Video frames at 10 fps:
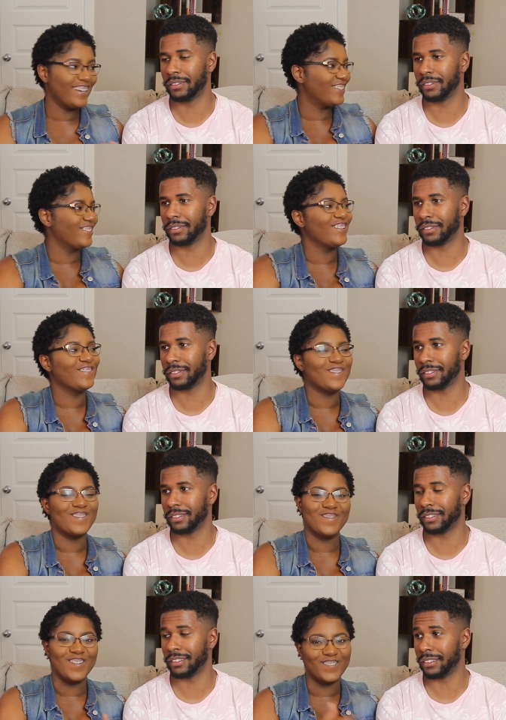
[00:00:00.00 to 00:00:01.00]
Speaker 1: He don't even
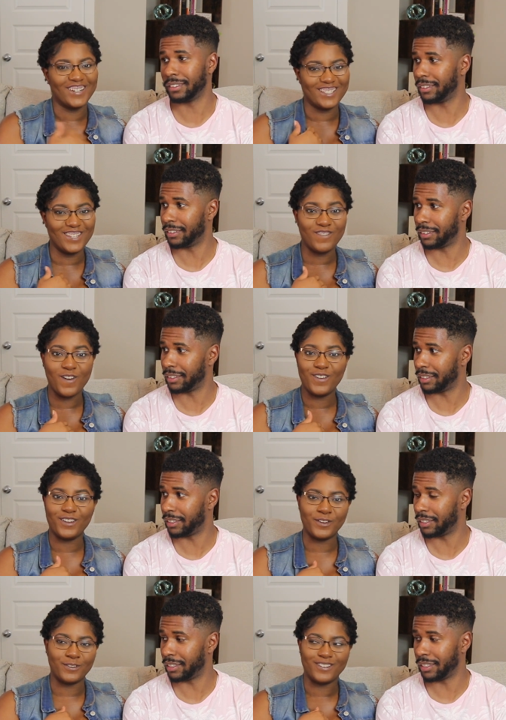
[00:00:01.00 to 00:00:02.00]
remember this. He probably
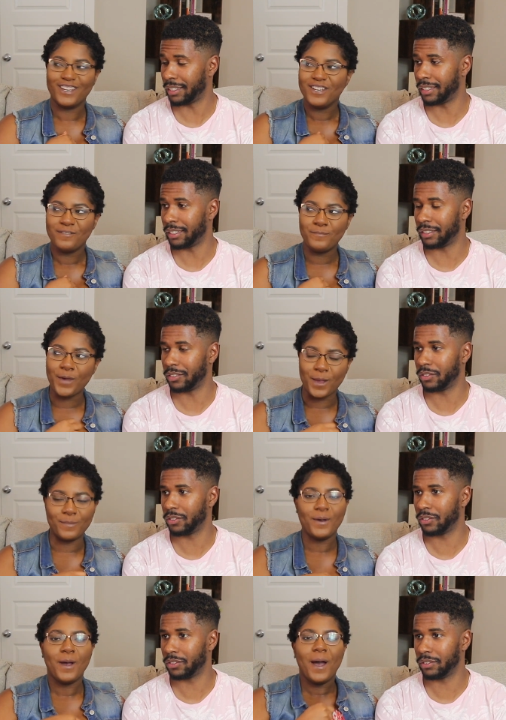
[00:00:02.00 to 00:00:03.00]
like, babe.
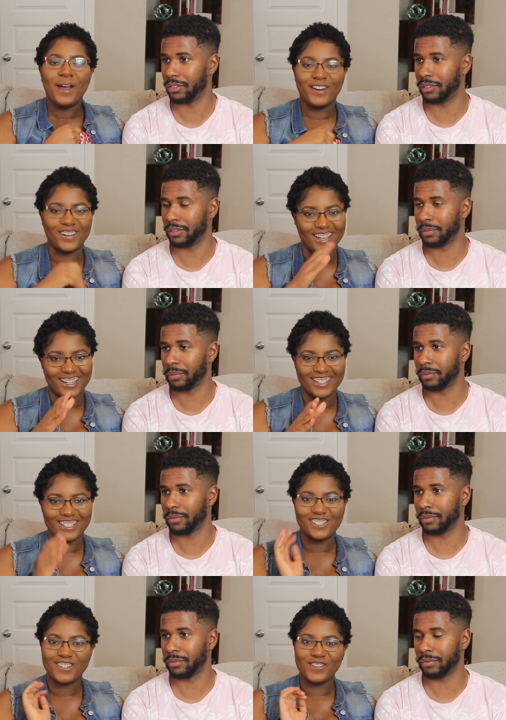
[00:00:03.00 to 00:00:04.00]
Okay,
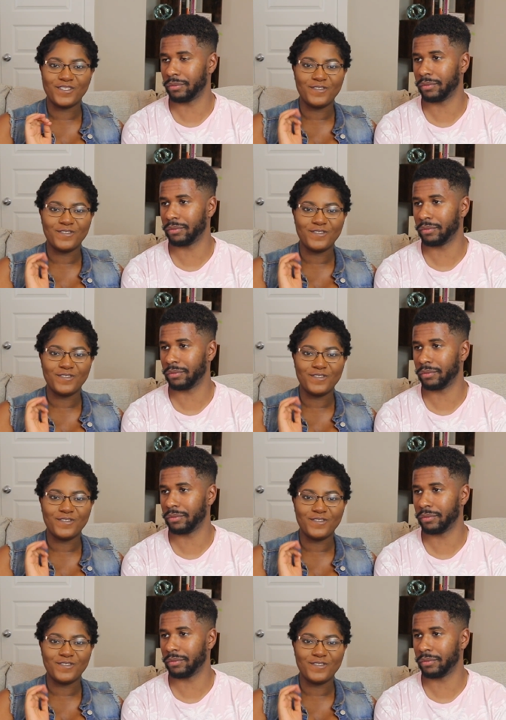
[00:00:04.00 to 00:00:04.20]
so